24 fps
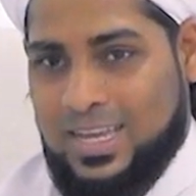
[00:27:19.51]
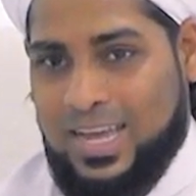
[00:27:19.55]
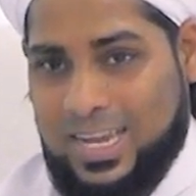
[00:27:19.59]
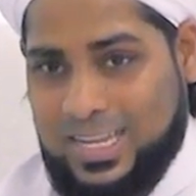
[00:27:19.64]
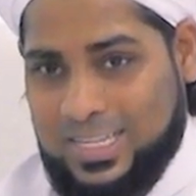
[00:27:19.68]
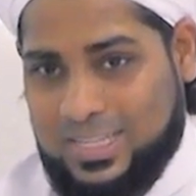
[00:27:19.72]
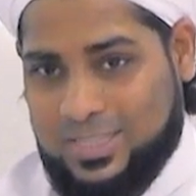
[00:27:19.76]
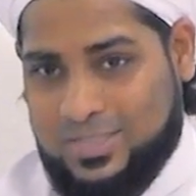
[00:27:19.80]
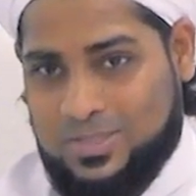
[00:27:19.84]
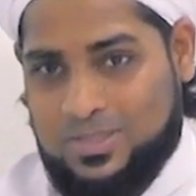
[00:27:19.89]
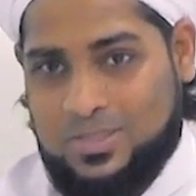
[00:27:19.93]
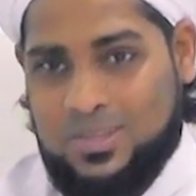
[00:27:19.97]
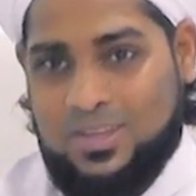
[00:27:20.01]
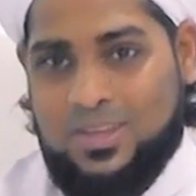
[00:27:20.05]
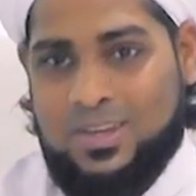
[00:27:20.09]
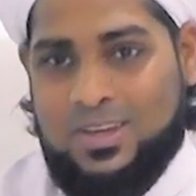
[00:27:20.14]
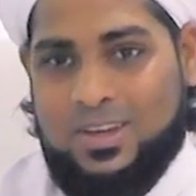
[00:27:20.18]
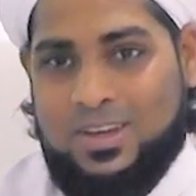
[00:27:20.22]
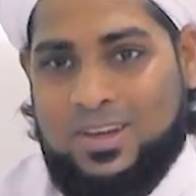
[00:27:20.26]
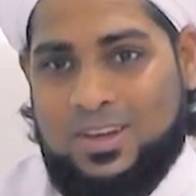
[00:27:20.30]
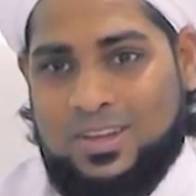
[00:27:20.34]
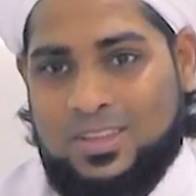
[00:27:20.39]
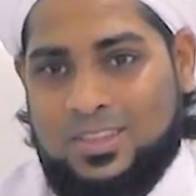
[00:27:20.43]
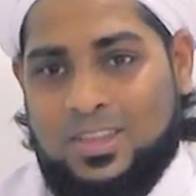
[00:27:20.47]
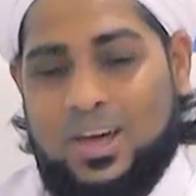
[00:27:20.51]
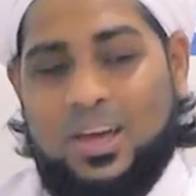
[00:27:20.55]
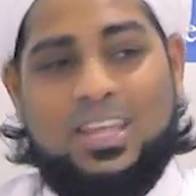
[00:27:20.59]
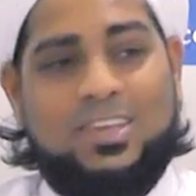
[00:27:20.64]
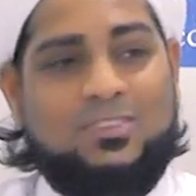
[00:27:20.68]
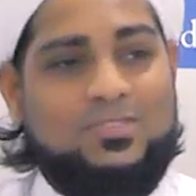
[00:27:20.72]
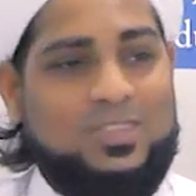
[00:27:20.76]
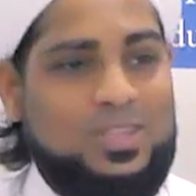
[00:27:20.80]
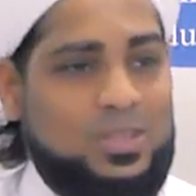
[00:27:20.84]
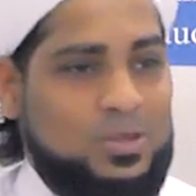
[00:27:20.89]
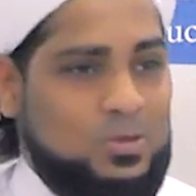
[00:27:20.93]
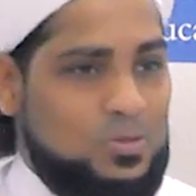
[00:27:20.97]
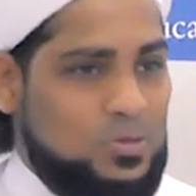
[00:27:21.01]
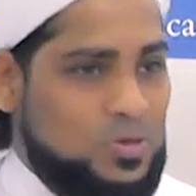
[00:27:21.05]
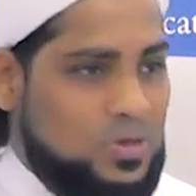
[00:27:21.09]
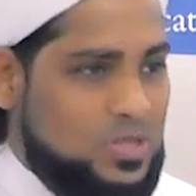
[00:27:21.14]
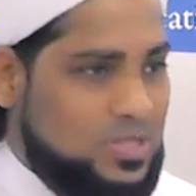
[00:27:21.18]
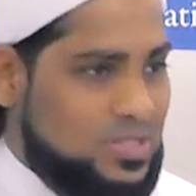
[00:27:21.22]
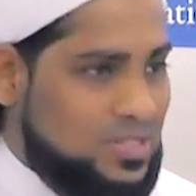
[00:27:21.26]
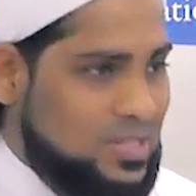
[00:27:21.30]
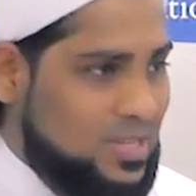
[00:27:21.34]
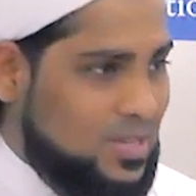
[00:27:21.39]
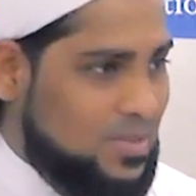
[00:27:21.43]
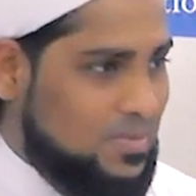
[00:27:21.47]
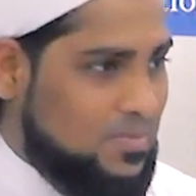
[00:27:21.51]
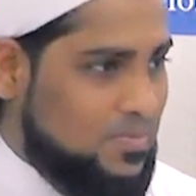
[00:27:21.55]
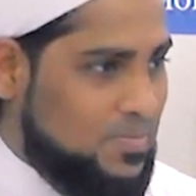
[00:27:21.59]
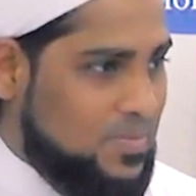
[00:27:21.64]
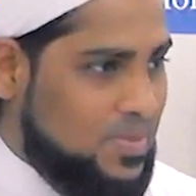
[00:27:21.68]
And it's not even noon as yet.